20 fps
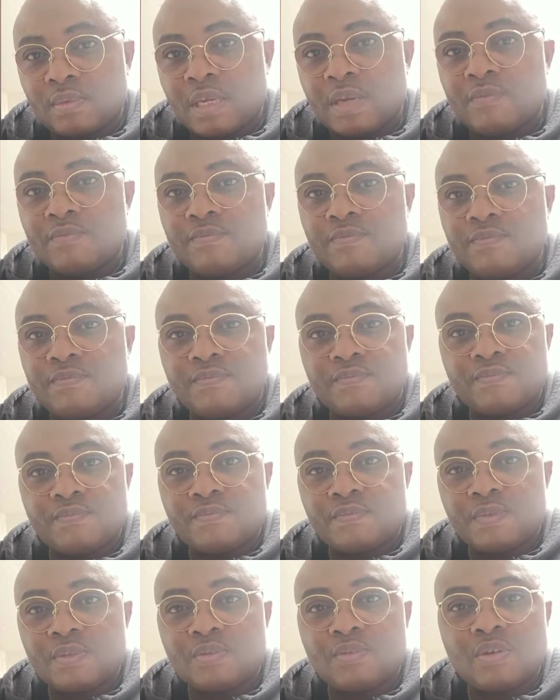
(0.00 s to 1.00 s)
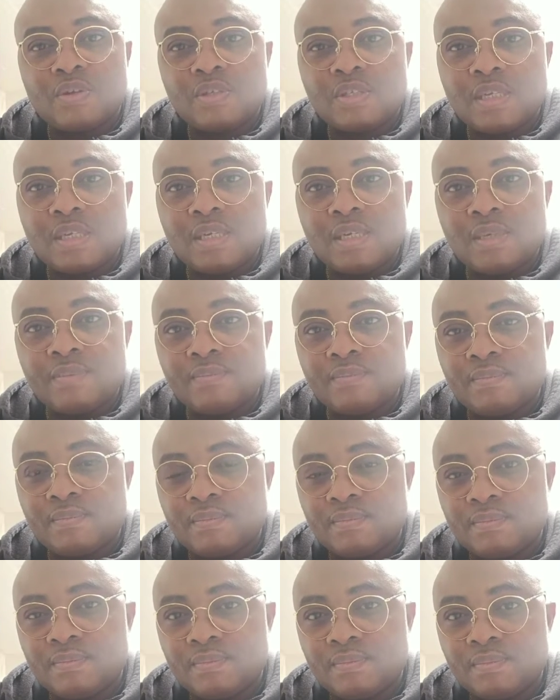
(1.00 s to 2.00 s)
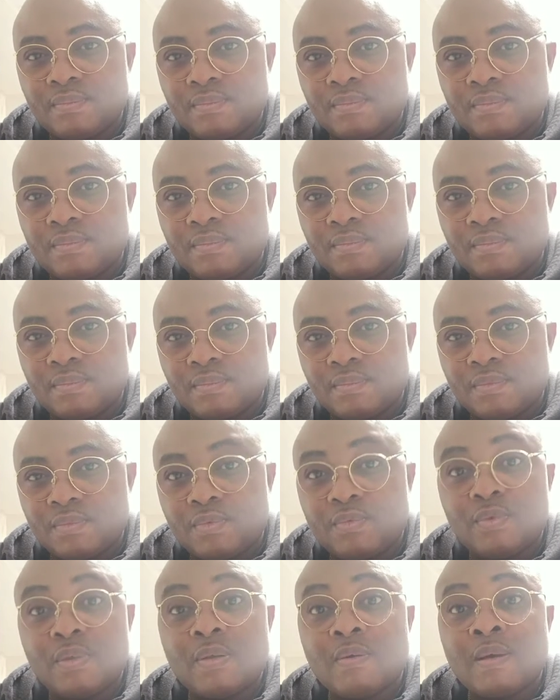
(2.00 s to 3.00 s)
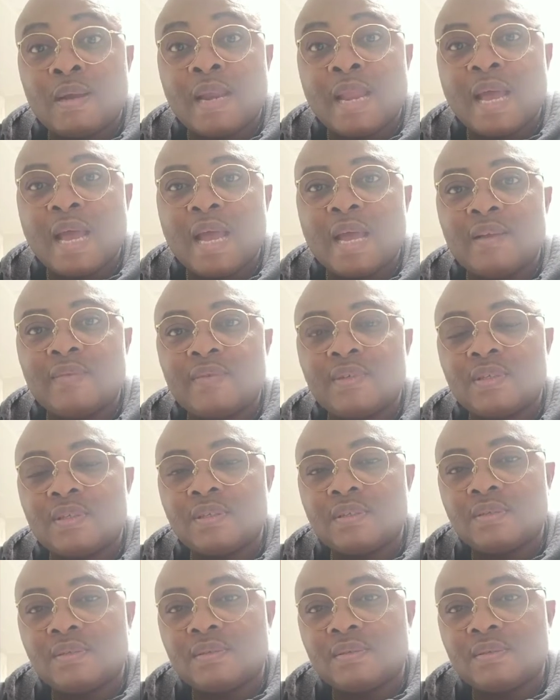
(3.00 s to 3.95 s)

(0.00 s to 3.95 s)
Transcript: have trusted him with our lives.